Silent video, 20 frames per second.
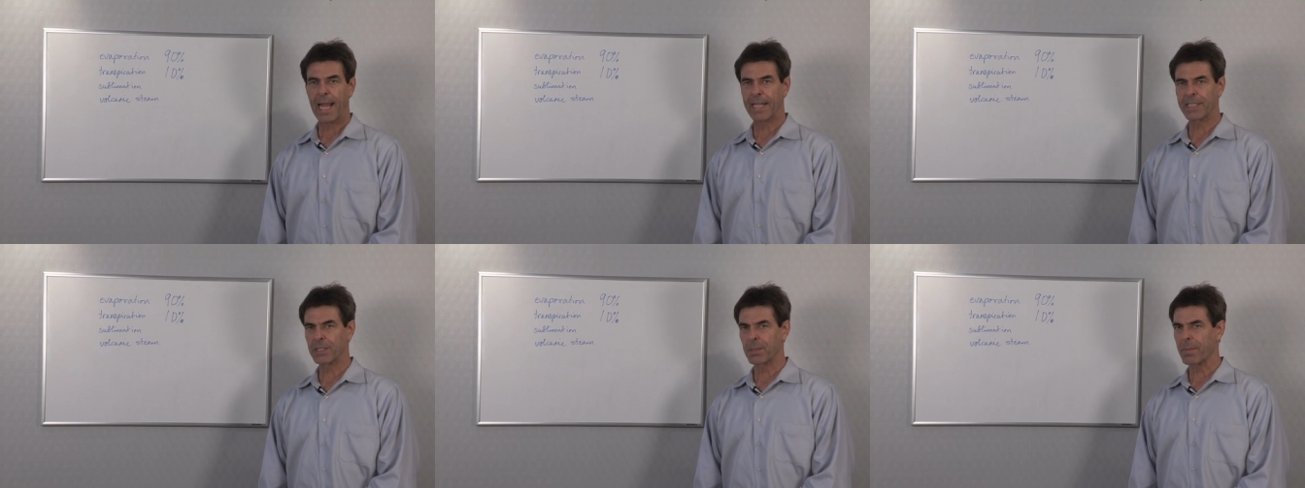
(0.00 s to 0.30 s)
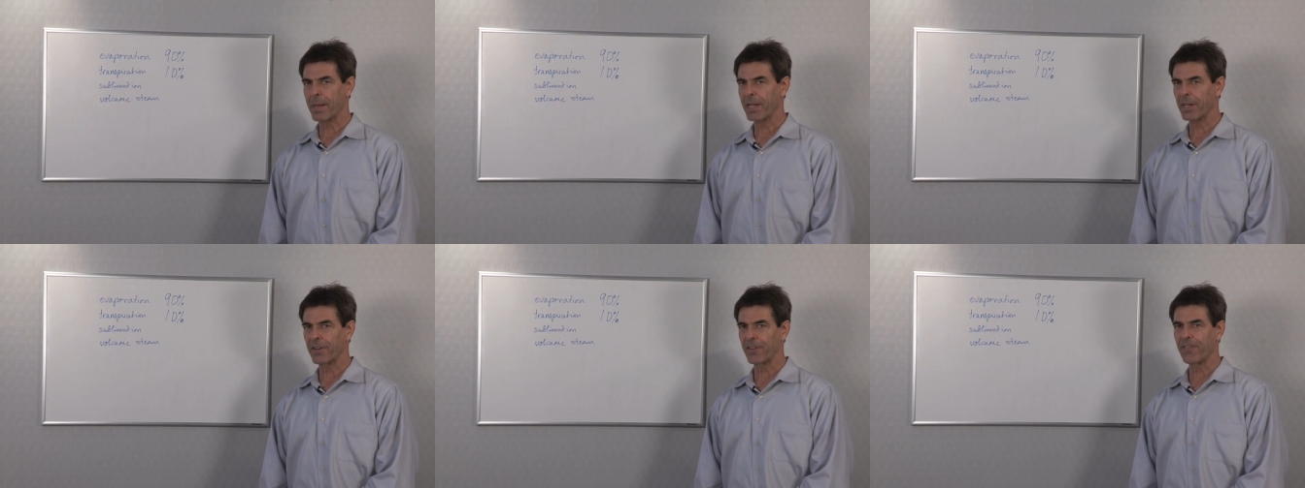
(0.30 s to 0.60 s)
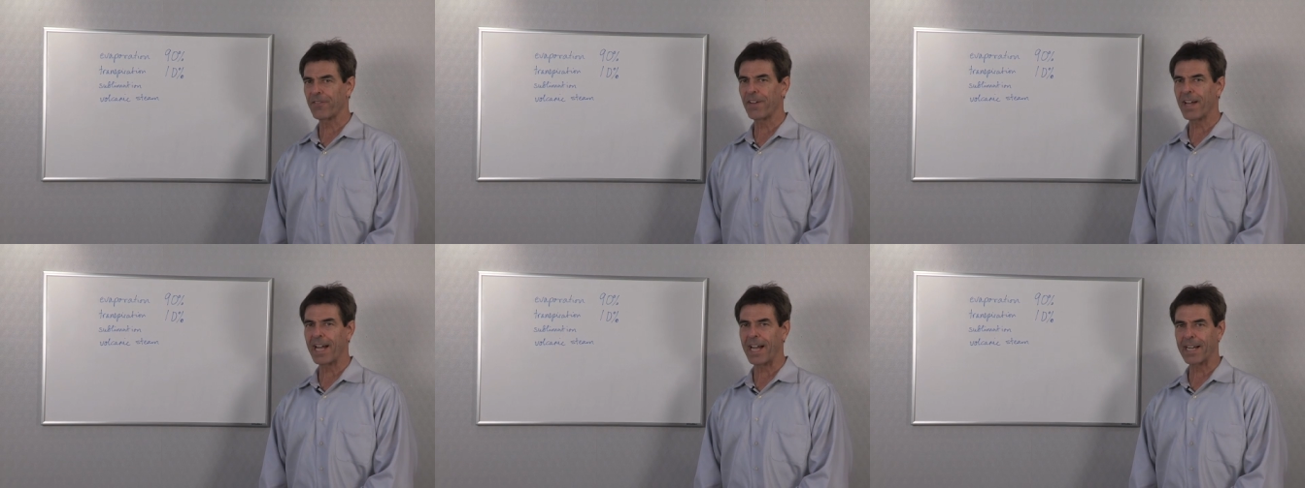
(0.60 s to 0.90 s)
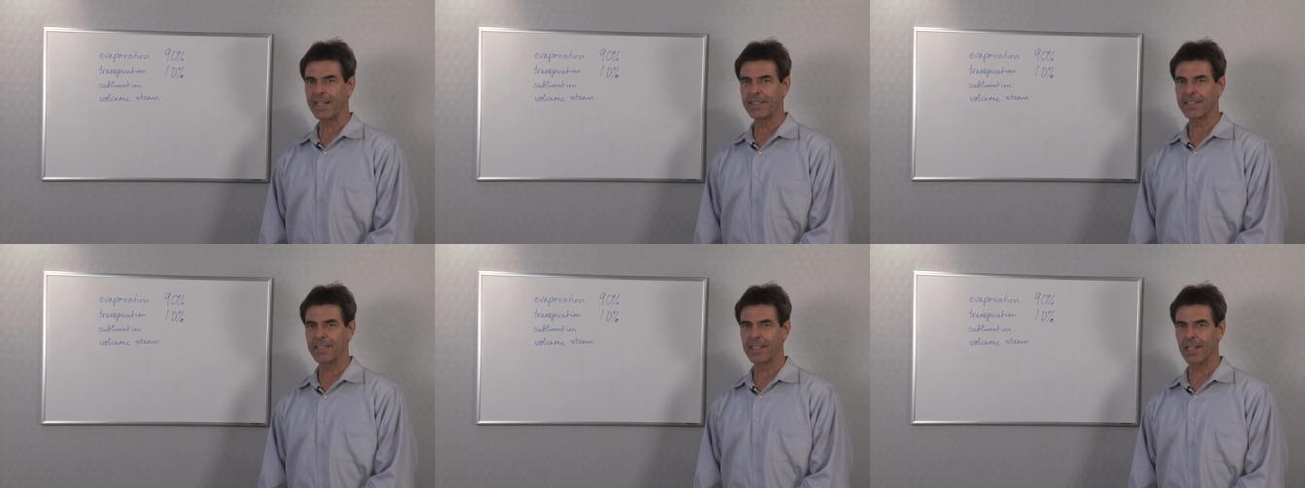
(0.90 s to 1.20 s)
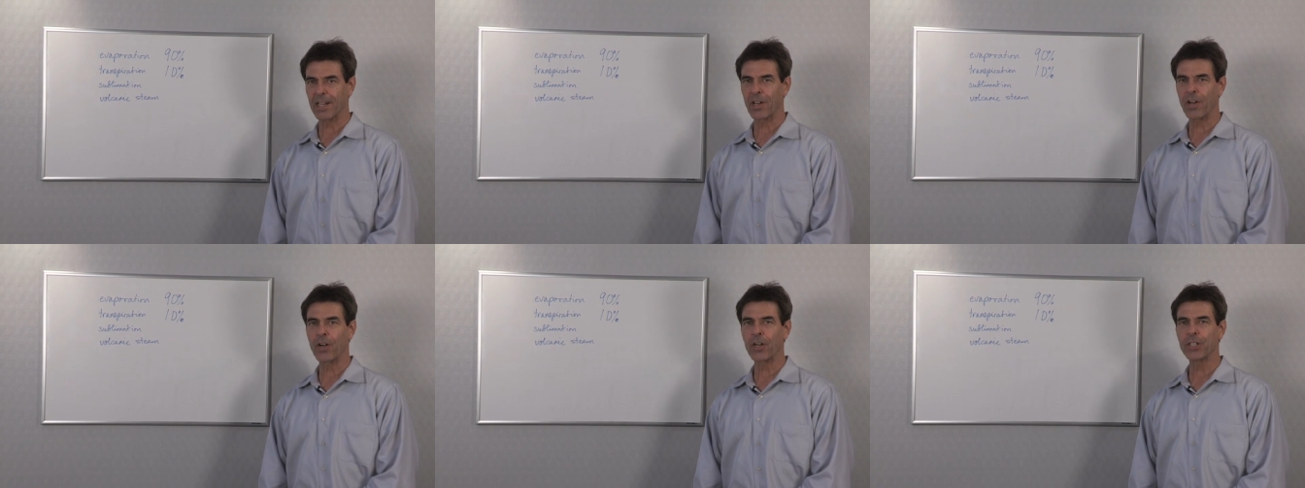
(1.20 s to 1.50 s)
As a matter of fact,
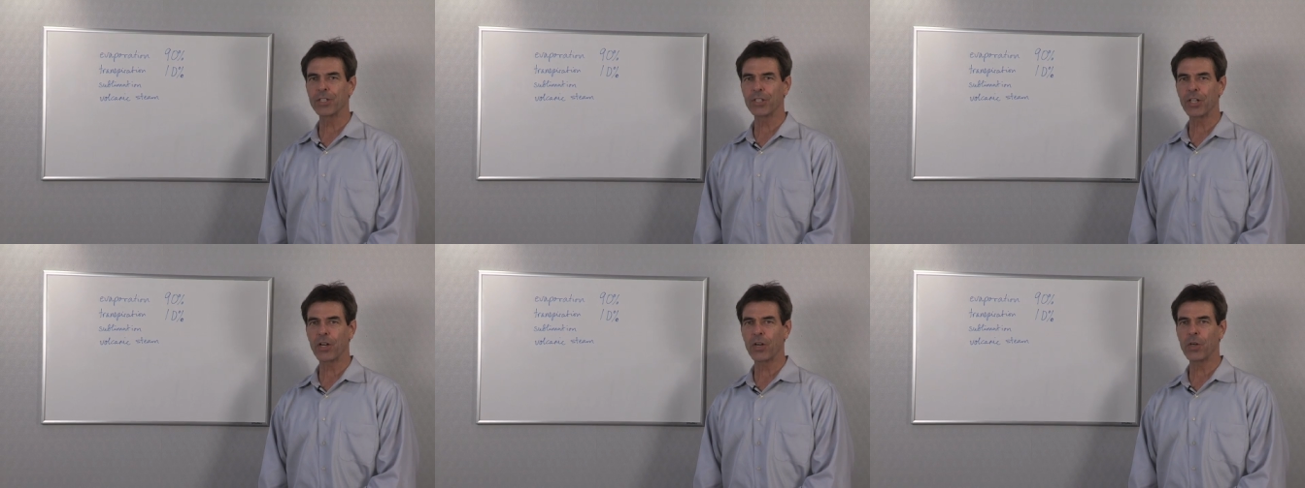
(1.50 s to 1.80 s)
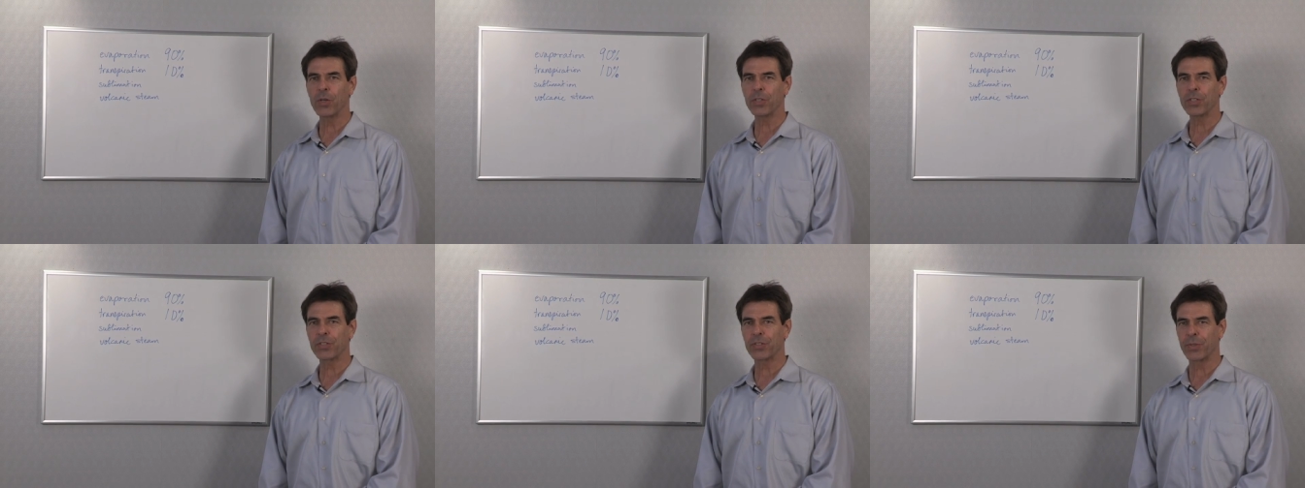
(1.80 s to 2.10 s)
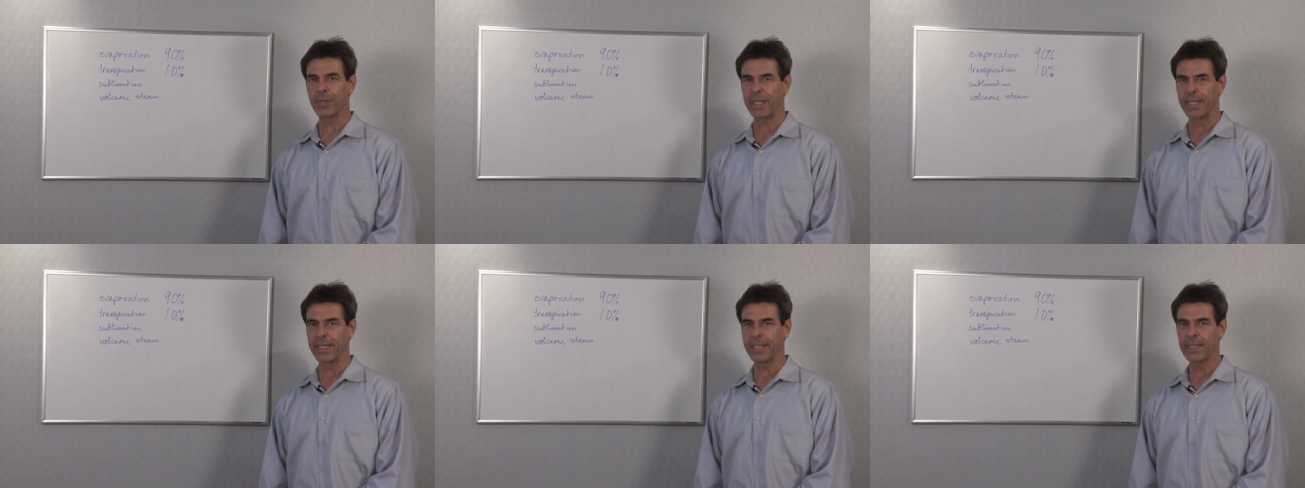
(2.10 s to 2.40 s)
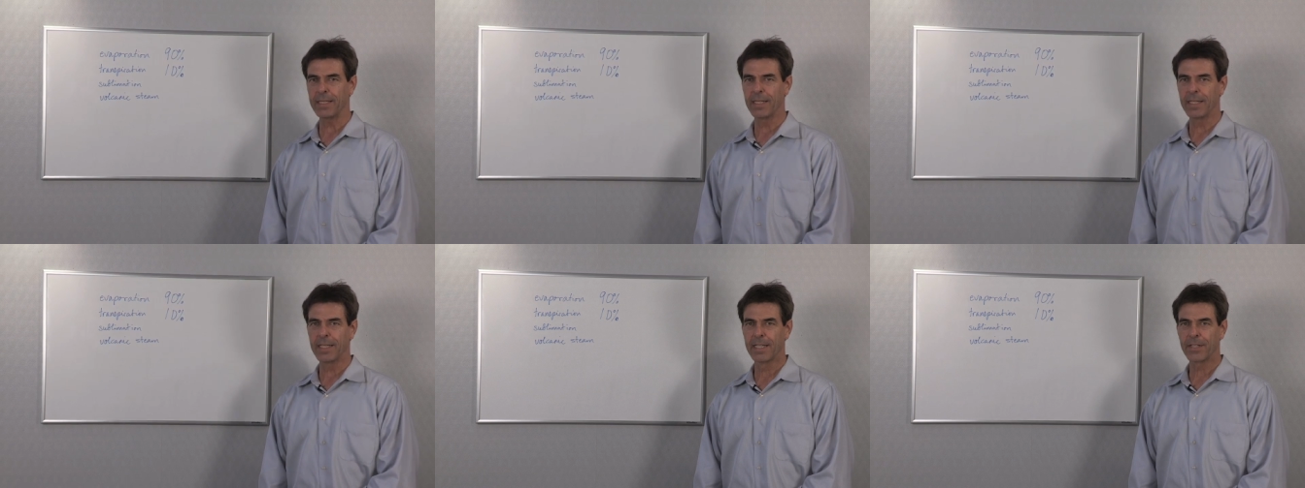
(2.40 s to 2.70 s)
a large oak tree